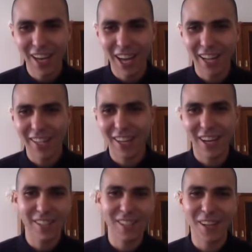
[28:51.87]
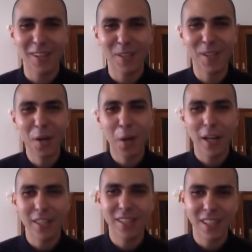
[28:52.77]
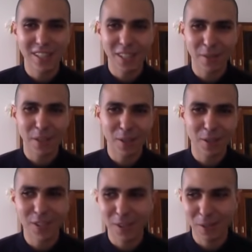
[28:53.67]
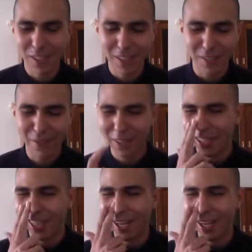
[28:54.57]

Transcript: and I did not suffer a consequence after that.